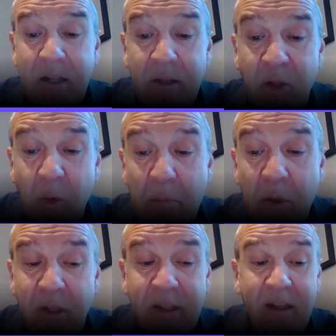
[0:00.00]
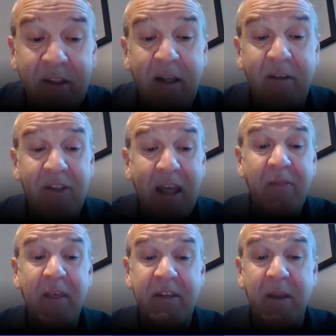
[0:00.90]
to immerse ourselves in
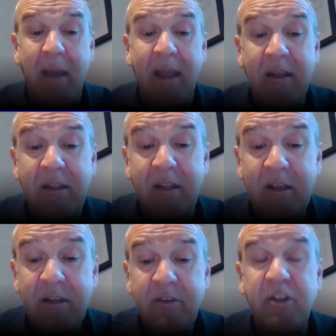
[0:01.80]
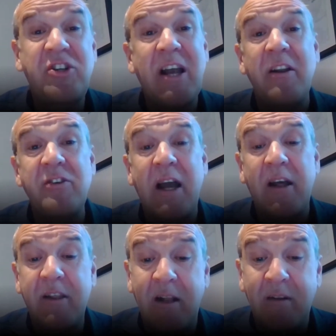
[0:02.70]
this debate, to challenge
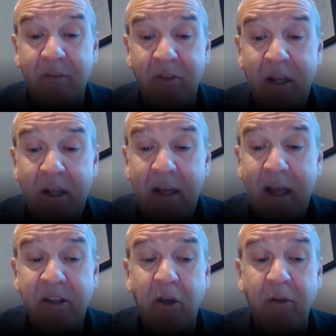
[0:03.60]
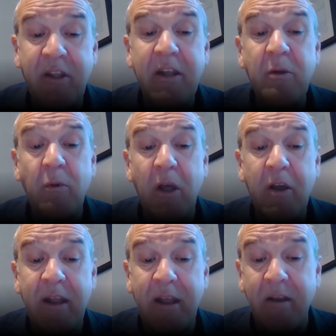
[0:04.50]
ourselves, and to continue
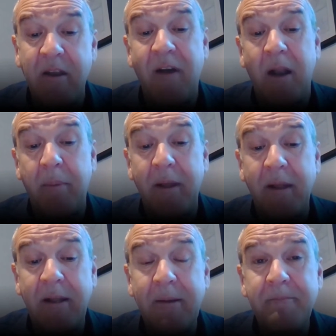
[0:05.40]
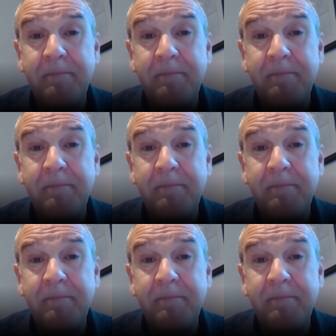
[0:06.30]
learning and developing,